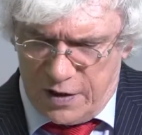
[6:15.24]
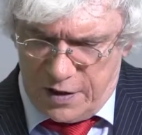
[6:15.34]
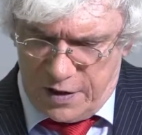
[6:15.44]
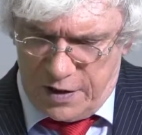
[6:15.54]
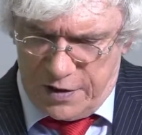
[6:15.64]

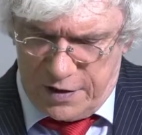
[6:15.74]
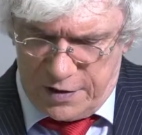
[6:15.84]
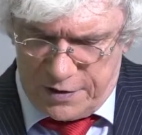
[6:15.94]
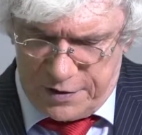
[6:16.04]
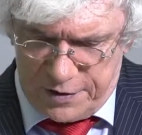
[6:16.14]
And
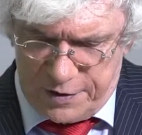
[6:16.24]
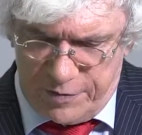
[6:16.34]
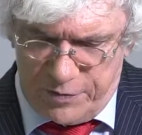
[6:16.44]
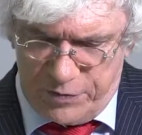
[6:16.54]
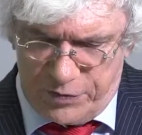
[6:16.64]

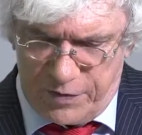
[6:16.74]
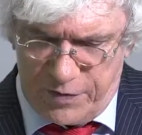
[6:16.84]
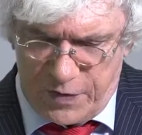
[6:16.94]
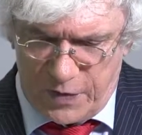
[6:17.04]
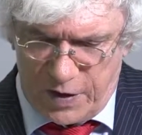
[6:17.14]
the
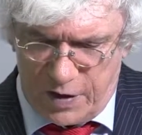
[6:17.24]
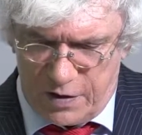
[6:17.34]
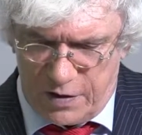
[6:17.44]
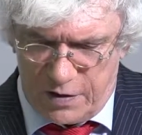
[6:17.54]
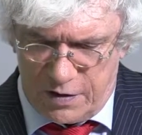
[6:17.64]

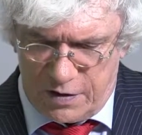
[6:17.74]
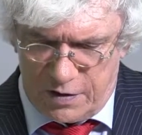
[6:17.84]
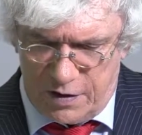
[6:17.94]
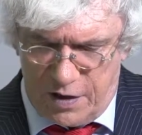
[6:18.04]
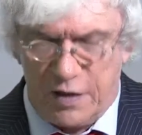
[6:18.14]

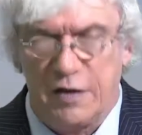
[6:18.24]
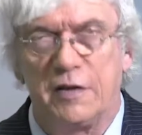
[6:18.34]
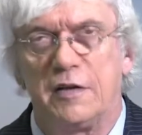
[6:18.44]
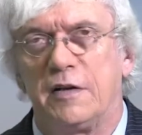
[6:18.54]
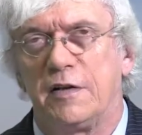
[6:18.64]

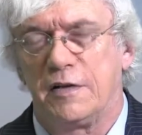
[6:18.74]
higher